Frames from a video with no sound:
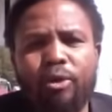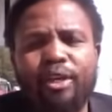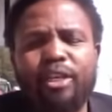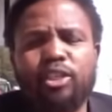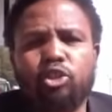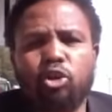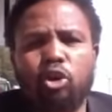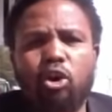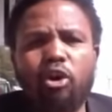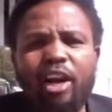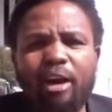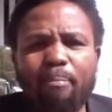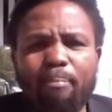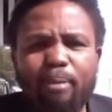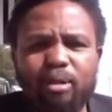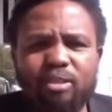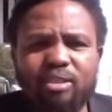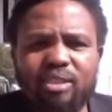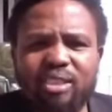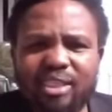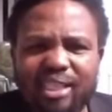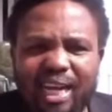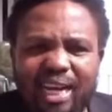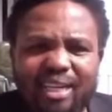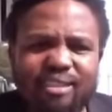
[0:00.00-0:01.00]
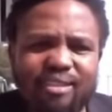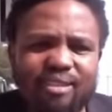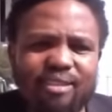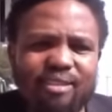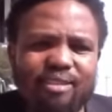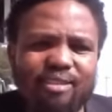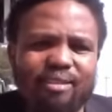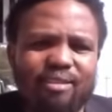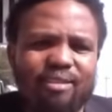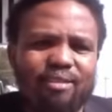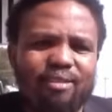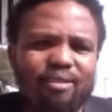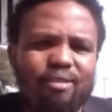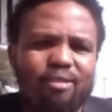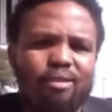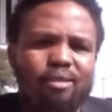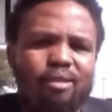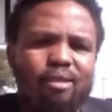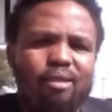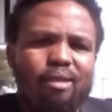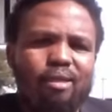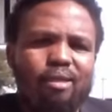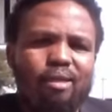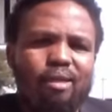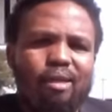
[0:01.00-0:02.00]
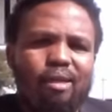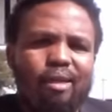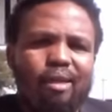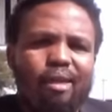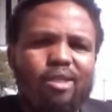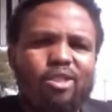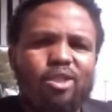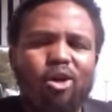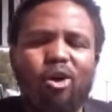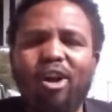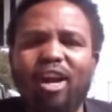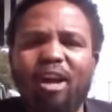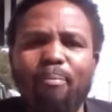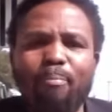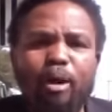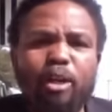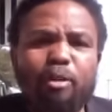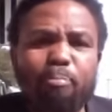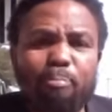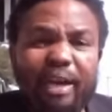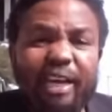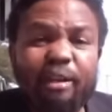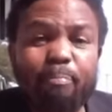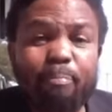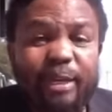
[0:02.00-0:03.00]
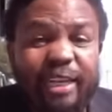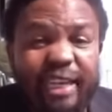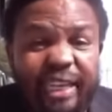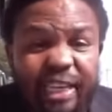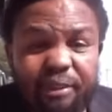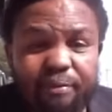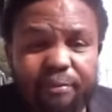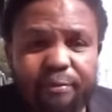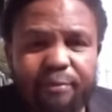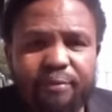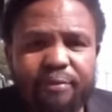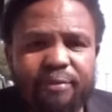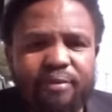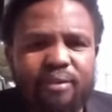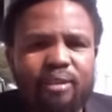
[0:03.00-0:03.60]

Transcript: it's all about stunts. It's all about make-believe.